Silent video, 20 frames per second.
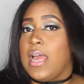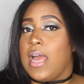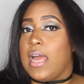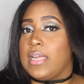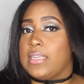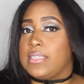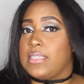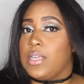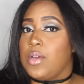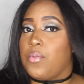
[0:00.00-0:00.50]

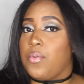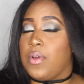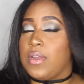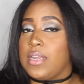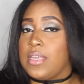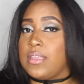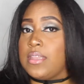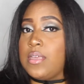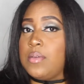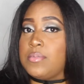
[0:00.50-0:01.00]
I still
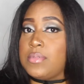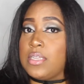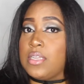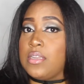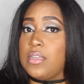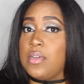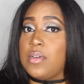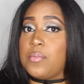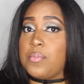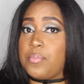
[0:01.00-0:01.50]
wanted them to
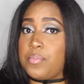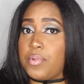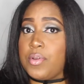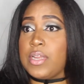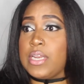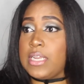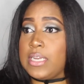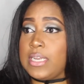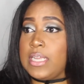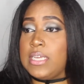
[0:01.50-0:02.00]
look
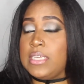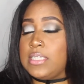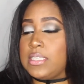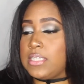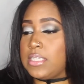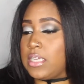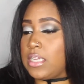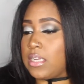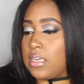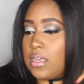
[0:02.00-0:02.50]
pretty
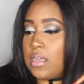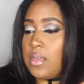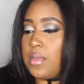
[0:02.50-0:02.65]
decent